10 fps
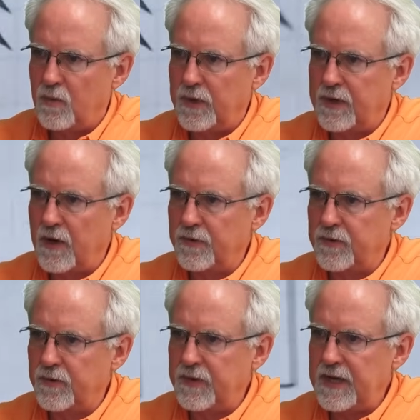We go
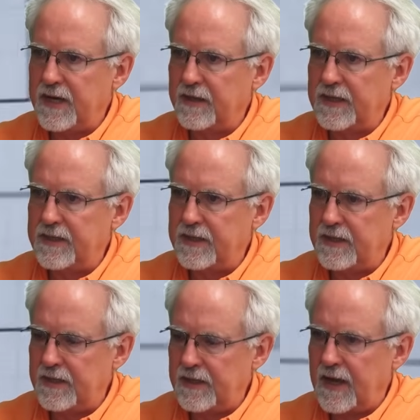through the
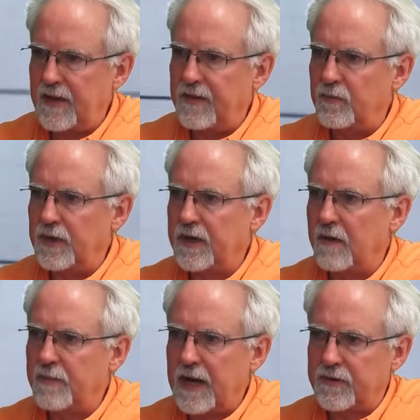LED, and then we
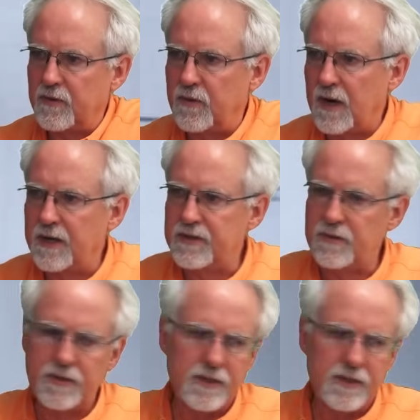come back through ground. So